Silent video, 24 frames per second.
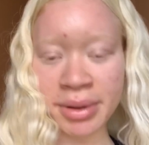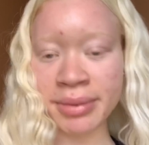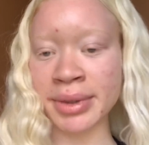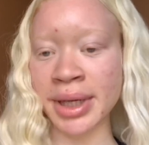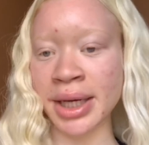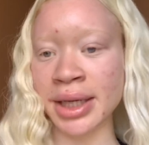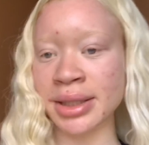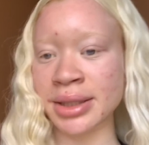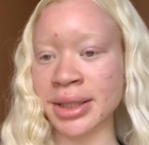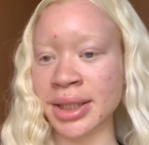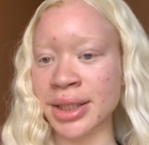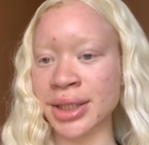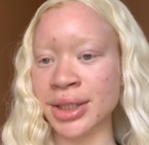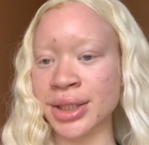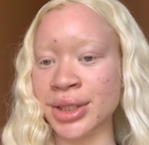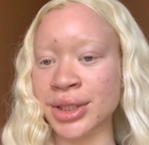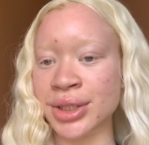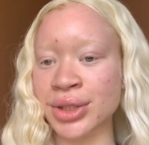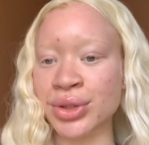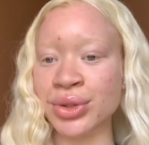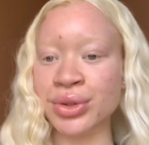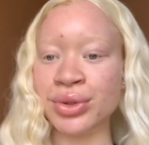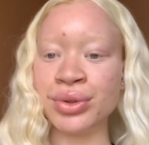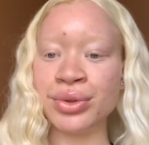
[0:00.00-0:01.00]
be back
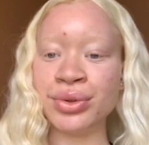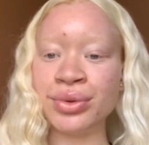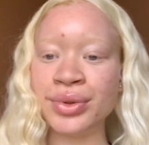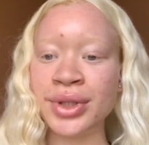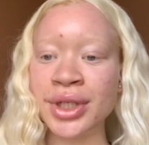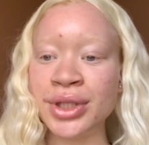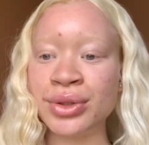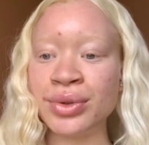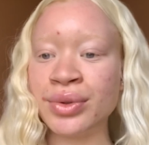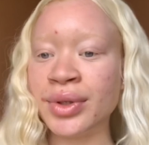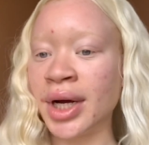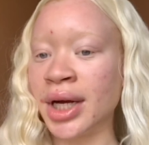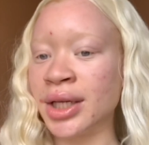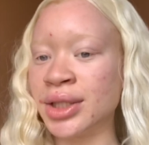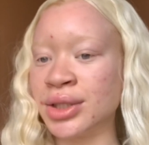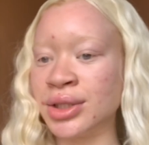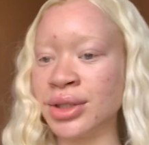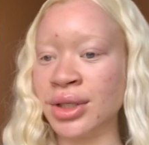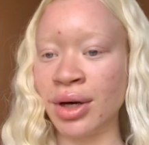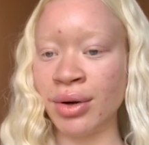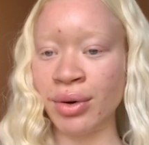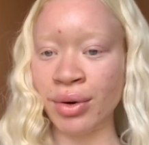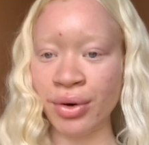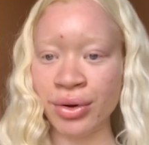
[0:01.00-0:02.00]
later to let you guys
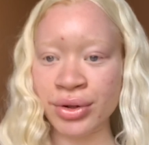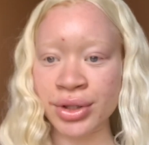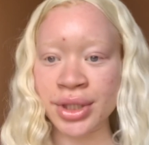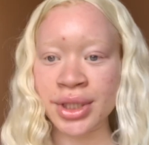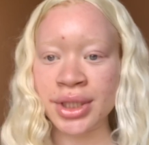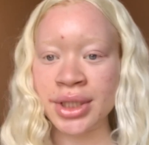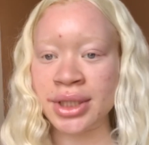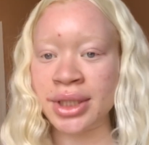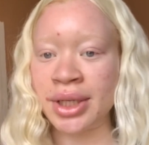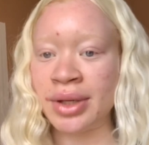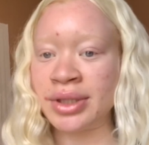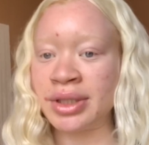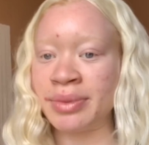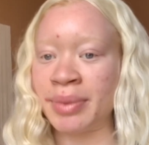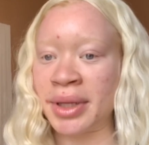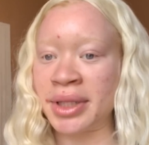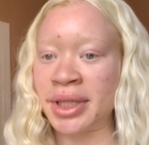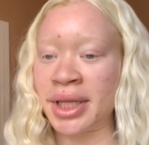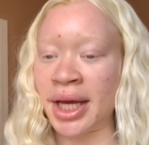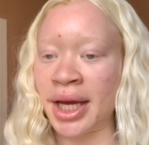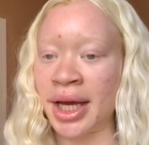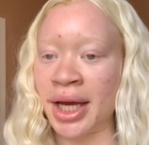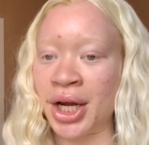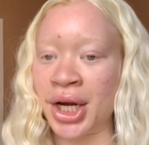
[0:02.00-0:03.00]
know all the details about
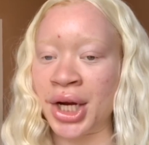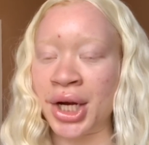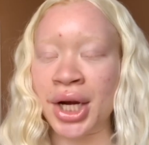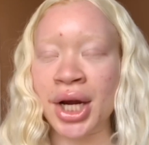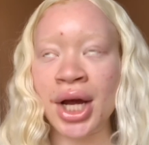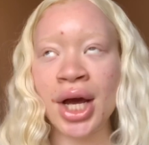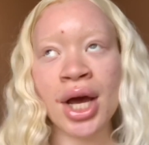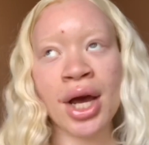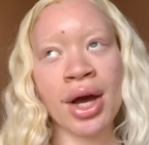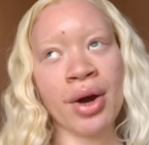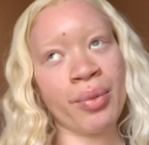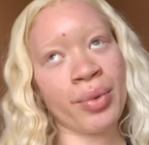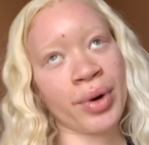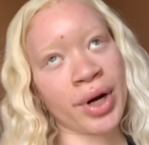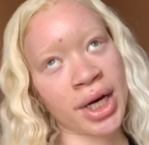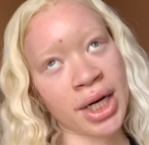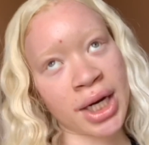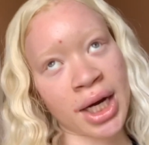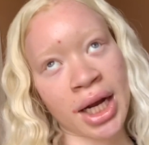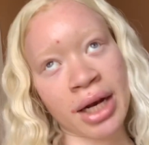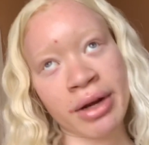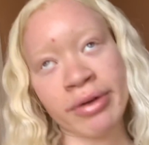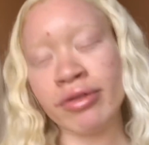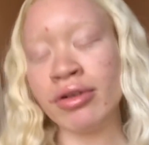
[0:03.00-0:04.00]
the hair, where I
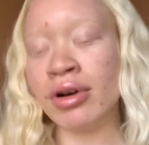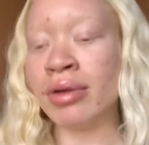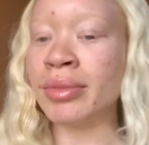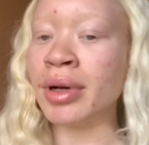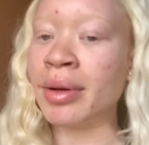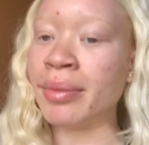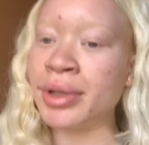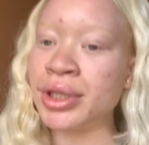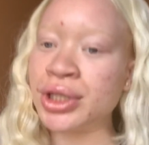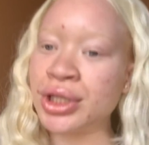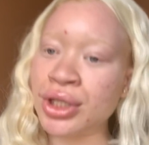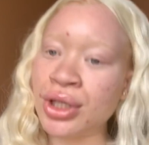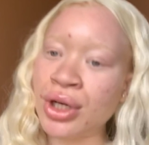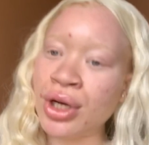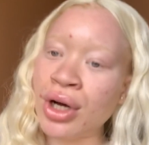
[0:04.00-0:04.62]
got it from, how much it